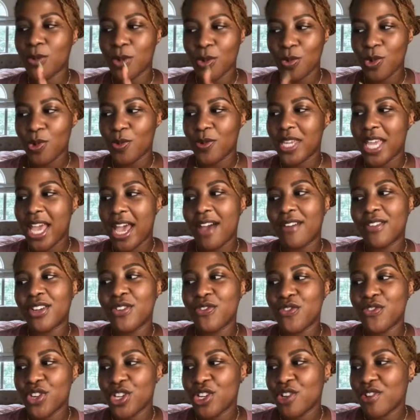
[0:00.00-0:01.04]
what we have,
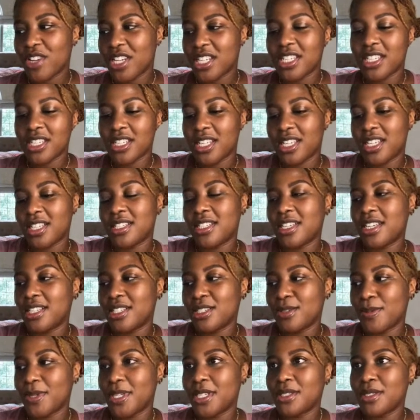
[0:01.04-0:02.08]
configuration and change
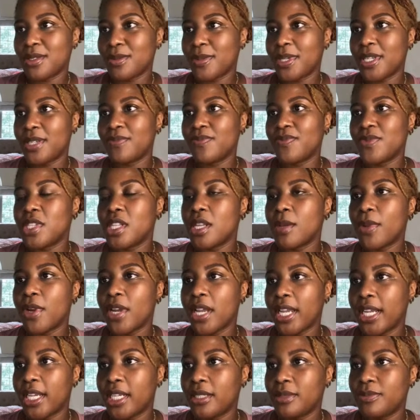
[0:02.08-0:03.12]
management. Number
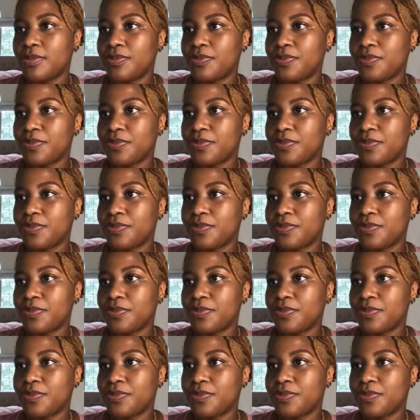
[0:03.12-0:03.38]
8,